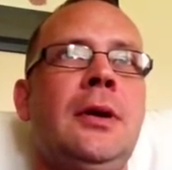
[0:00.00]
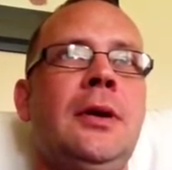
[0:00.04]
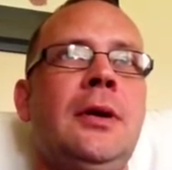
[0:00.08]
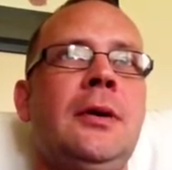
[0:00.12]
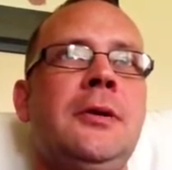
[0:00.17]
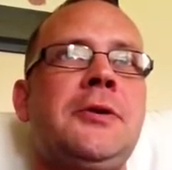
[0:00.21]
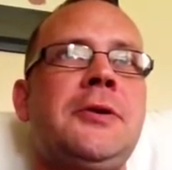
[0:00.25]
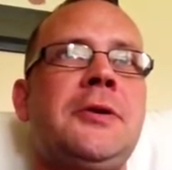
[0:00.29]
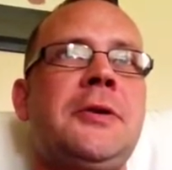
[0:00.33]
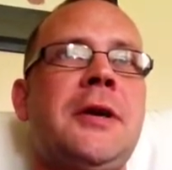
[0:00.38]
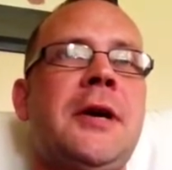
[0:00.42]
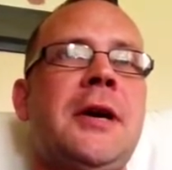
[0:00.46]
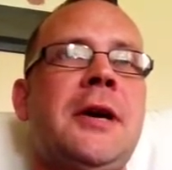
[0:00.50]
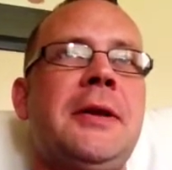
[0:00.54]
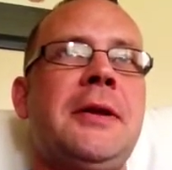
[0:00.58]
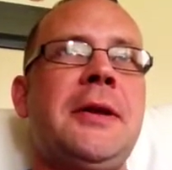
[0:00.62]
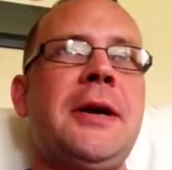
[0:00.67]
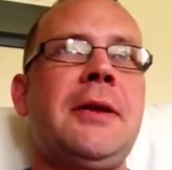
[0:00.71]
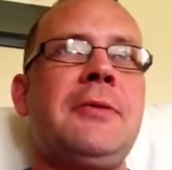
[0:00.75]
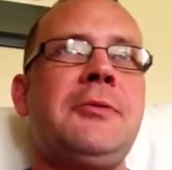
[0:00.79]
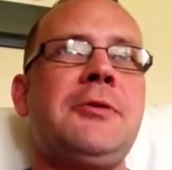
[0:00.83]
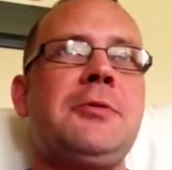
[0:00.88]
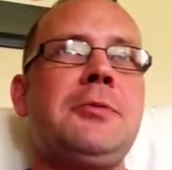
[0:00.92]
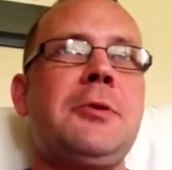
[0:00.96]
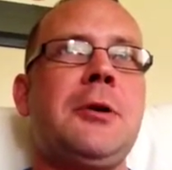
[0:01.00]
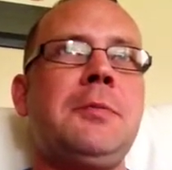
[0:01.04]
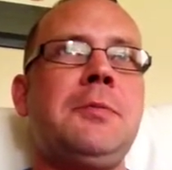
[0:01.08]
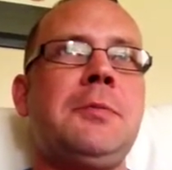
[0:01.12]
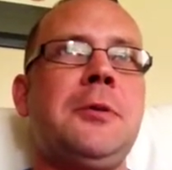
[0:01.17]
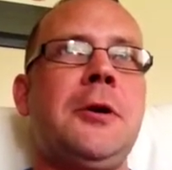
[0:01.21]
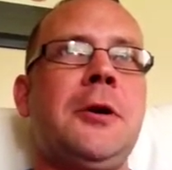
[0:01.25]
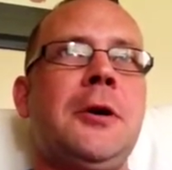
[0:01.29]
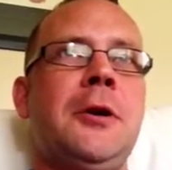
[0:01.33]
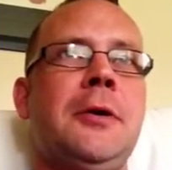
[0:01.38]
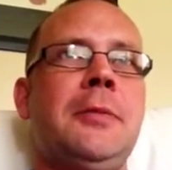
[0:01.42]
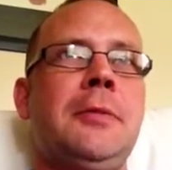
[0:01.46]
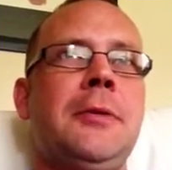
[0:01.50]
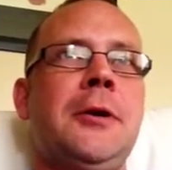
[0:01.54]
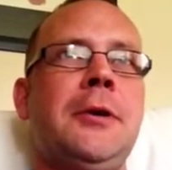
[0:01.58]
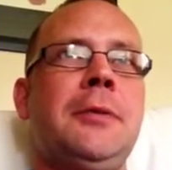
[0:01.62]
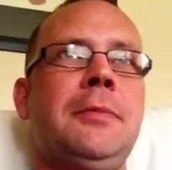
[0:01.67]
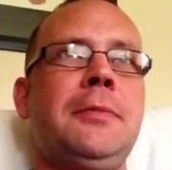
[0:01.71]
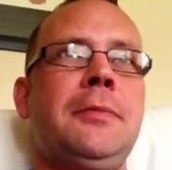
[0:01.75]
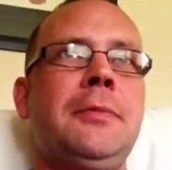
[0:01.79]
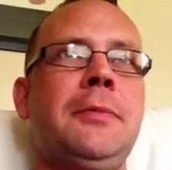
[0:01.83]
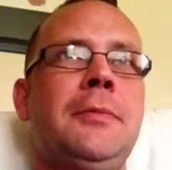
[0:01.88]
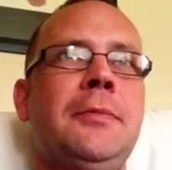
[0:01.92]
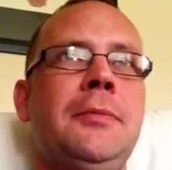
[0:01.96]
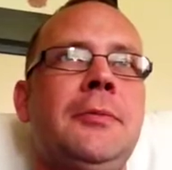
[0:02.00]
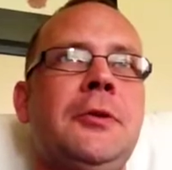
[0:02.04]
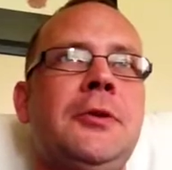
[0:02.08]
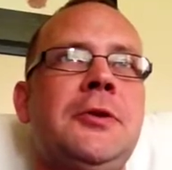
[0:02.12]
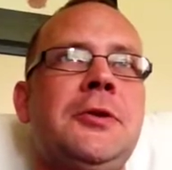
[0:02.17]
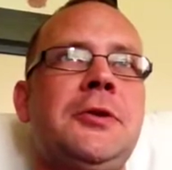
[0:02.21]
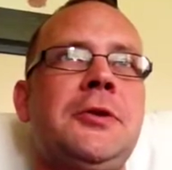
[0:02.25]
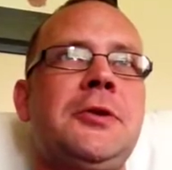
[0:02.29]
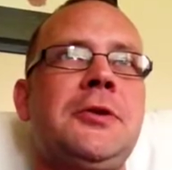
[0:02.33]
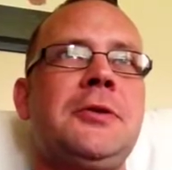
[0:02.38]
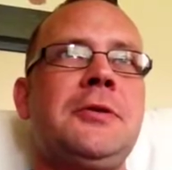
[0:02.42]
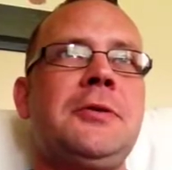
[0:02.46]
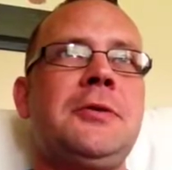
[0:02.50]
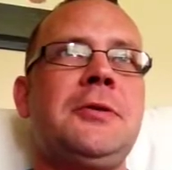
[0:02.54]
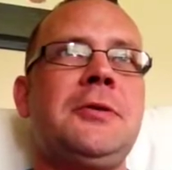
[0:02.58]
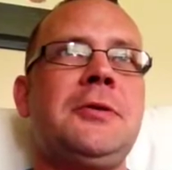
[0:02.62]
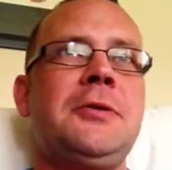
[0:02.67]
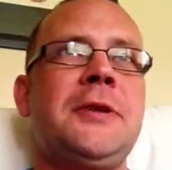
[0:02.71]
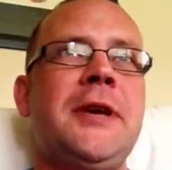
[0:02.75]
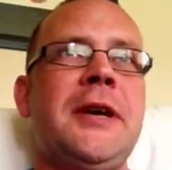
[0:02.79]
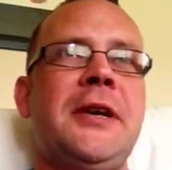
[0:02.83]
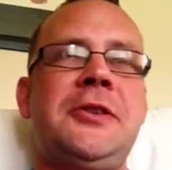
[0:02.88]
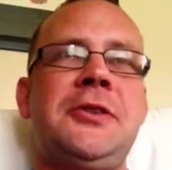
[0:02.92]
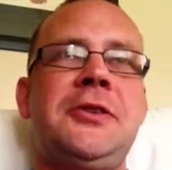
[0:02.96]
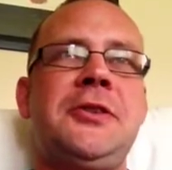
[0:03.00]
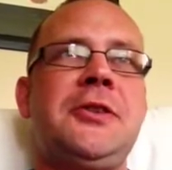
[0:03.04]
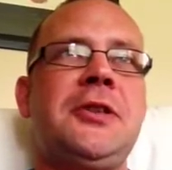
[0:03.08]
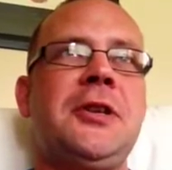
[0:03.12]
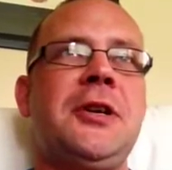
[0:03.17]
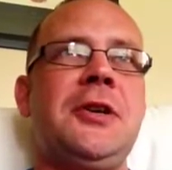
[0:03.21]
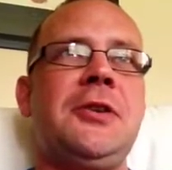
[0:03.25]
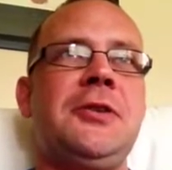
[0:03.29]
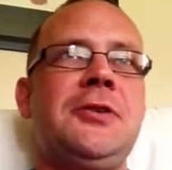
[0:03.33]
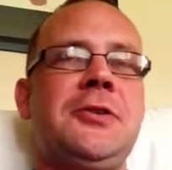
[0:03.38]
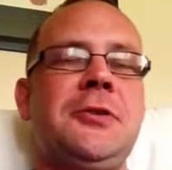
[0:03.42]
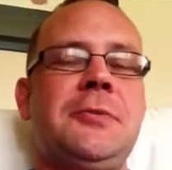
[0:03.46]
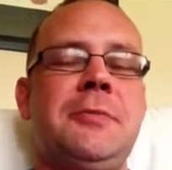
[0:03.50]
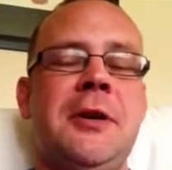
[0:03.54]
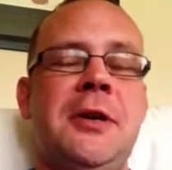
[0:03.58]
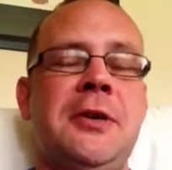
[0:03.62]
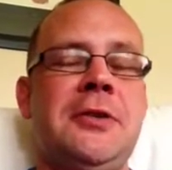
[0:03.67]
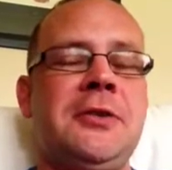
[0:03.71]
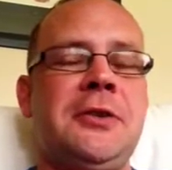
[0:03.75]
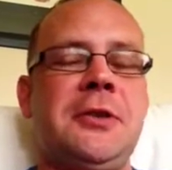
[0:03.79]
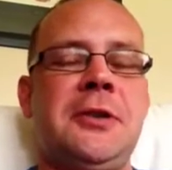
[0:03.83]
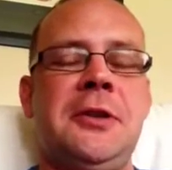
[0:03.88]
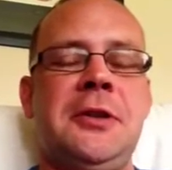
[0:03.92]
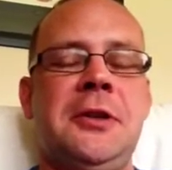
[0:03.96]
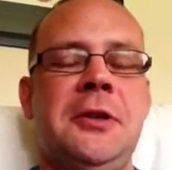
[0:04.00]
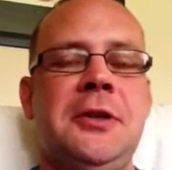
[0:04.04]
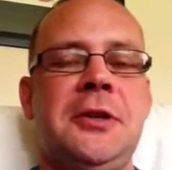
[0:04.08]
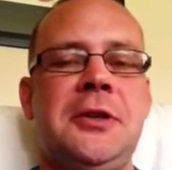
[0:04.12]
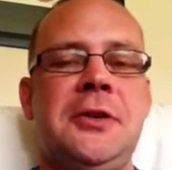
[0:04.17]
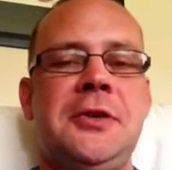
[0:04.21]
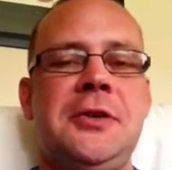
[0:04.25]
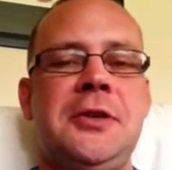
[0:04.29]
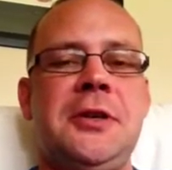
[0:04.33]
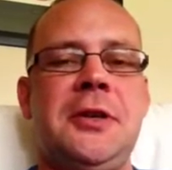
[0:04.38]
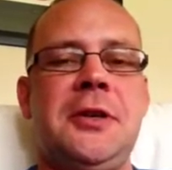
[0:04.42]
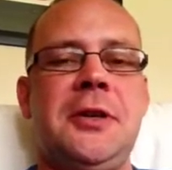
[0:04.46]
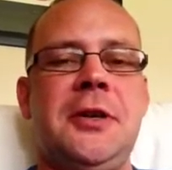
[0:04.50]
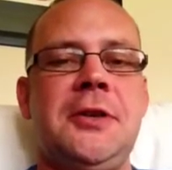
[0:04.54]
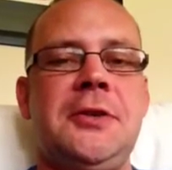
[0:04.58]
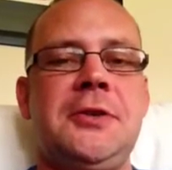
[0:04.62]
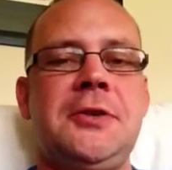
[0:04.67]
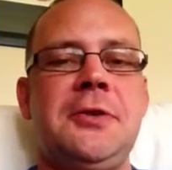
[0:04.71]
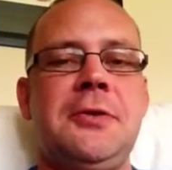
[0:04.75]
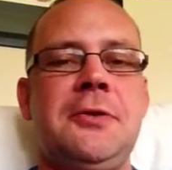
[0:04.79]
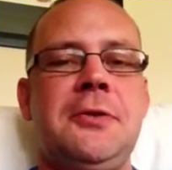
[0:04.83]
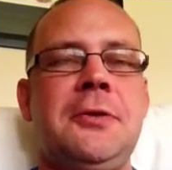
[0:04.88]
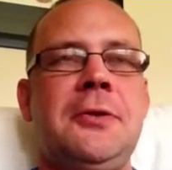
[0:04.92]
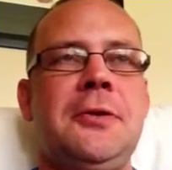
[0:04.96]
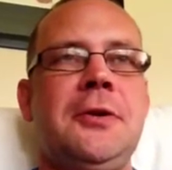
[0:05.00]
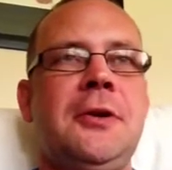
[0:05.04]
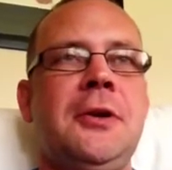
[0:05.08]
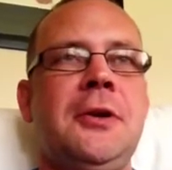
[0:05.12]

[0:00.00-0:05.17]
So that was one part of me, that's changed dramatically. Like I say, that's gone.